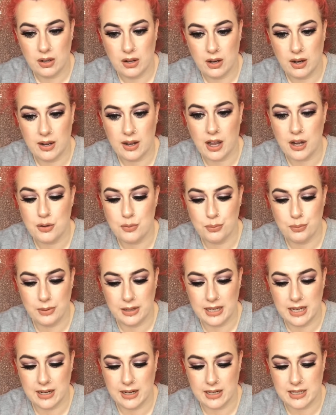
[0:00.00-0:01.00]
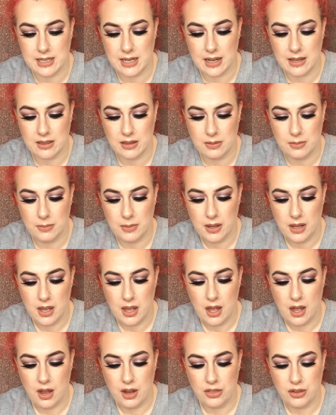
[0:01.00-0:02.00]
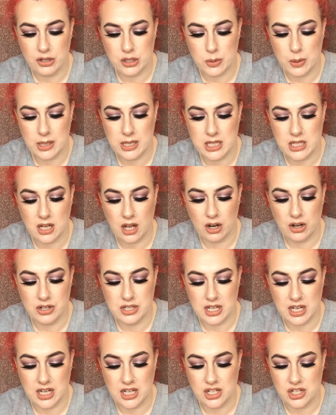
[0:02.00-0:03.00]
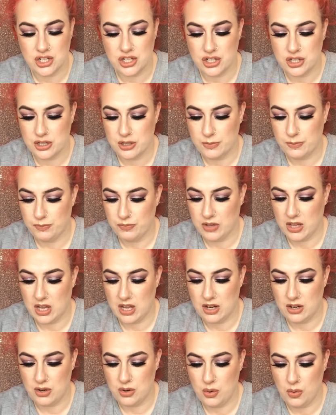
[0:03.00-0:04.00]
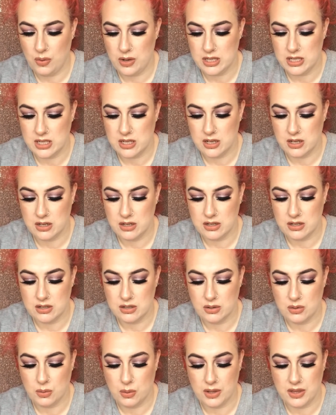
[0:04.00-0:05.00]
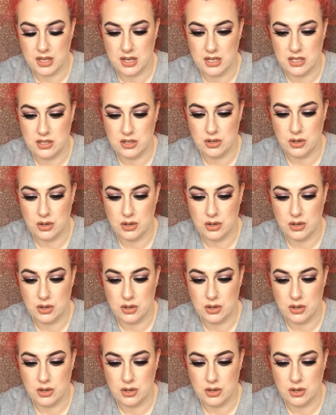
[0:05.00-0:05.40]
Like, I'd really like to get them. They're $20 each. Again, no idea what that is in